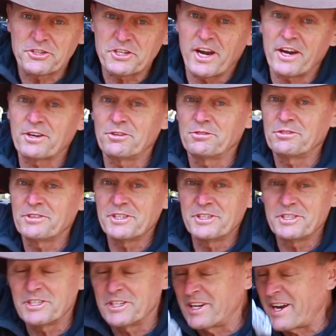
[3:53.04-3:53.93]
shackle
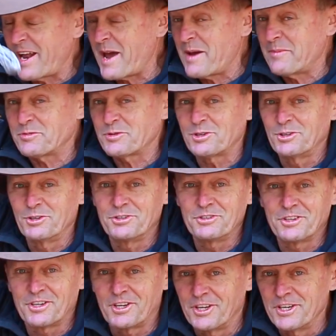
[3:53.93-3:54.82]
is in an
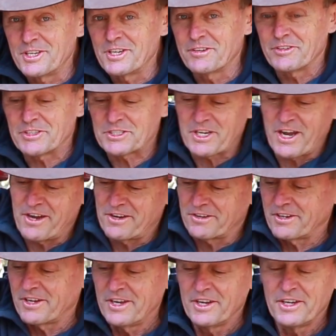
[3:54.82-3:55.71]
absolute league of its
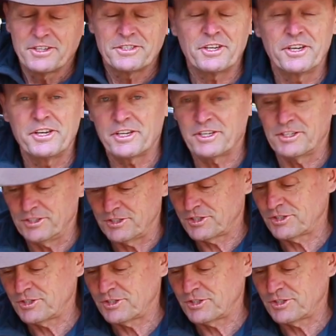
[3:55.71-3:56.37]
own. So you can